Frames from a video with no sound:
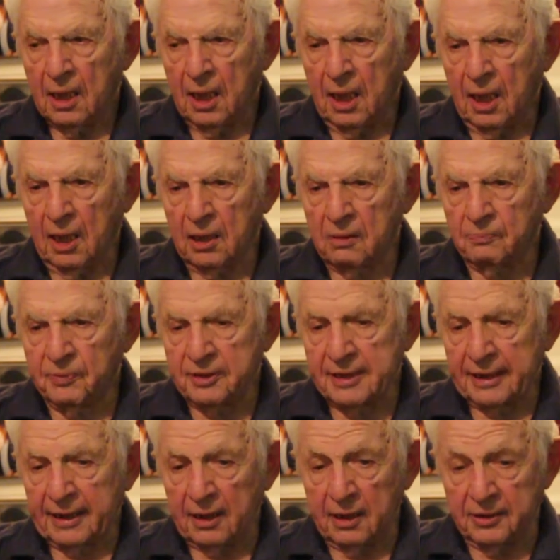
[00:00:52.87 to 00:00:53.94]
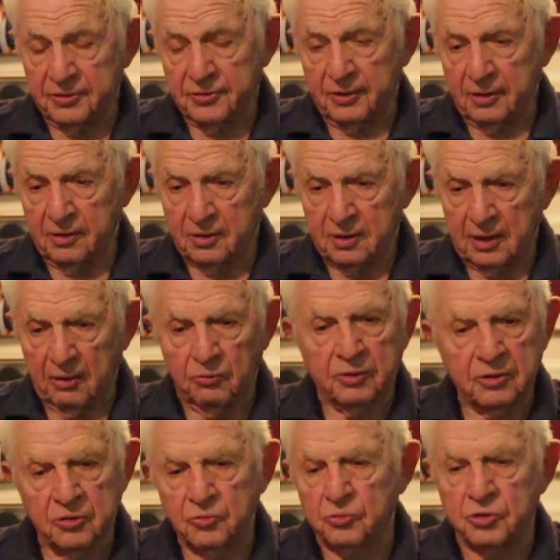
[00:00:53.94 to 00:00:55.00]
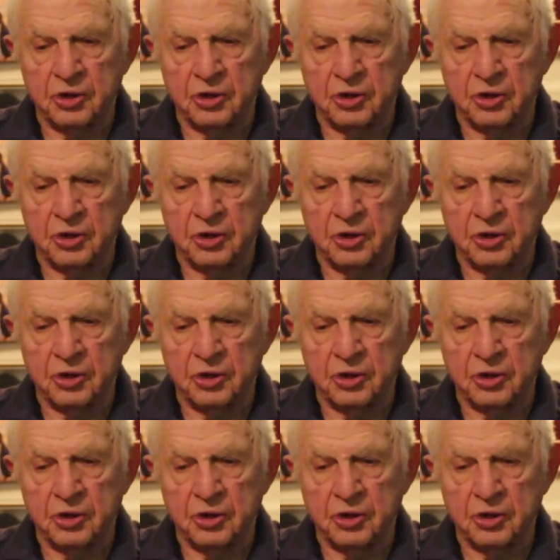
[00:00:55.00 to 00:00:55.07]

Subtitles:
particularly since there were two